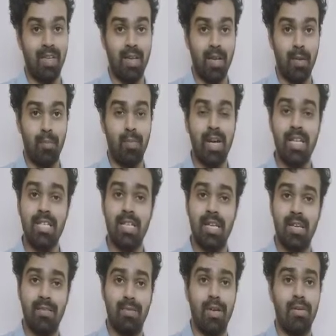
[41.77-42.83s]
But if
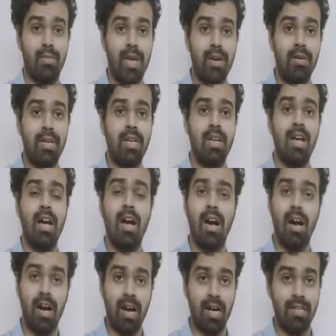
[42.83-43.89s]
you are wearing
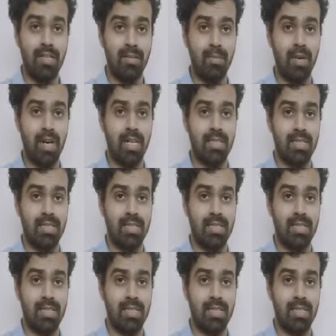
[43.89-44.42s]
other masks